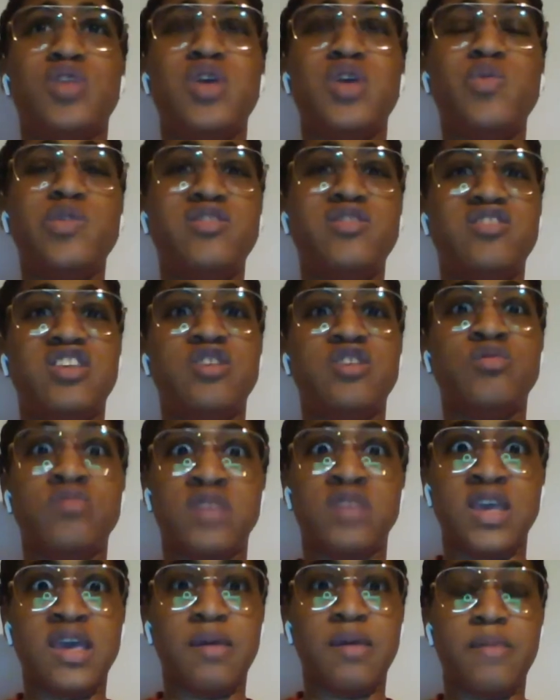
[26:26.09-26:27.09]
He was still
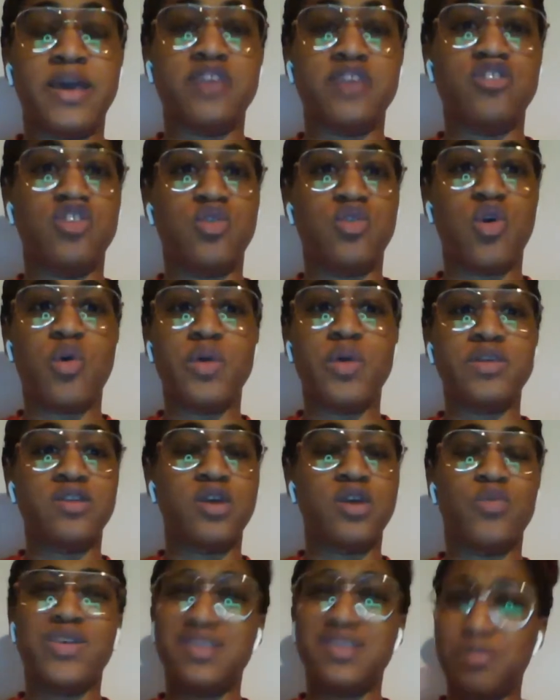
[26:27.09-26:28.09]
DMX, and you always
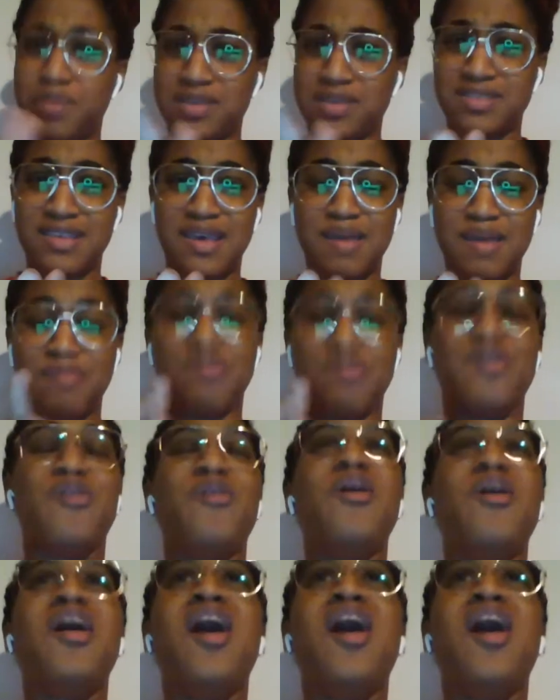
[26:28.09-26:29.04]
heard, rest in peace to him though.